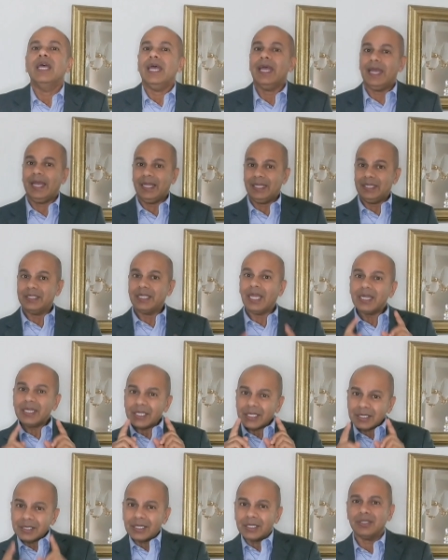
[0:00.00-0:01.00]
And that
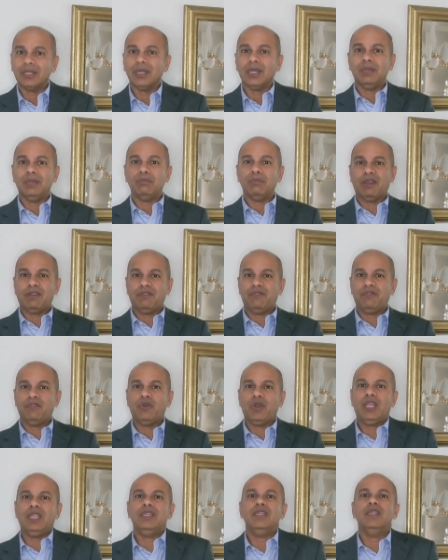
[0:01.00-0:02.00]
is the time, my
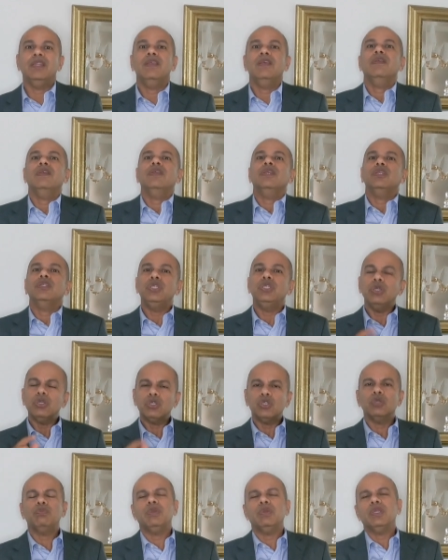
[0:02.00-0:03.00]
friend, you
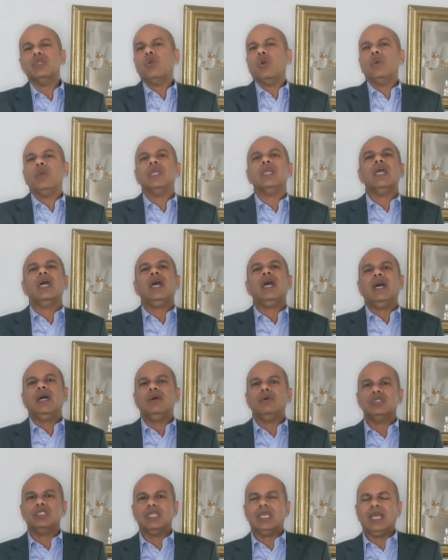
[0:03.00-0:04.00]
should be going
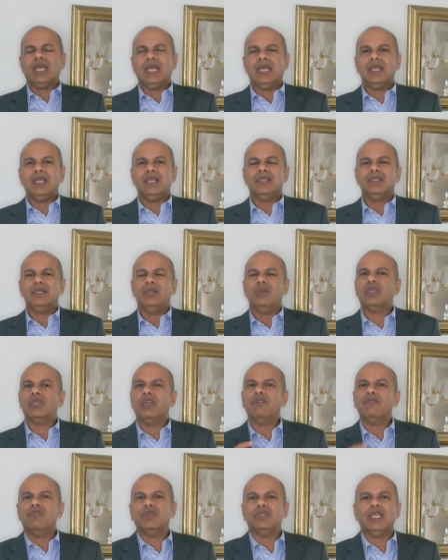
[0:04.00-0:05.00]
out and
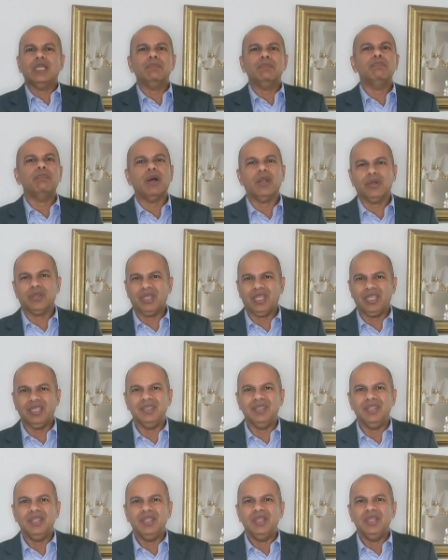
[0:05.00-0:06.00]
looking for that bargain.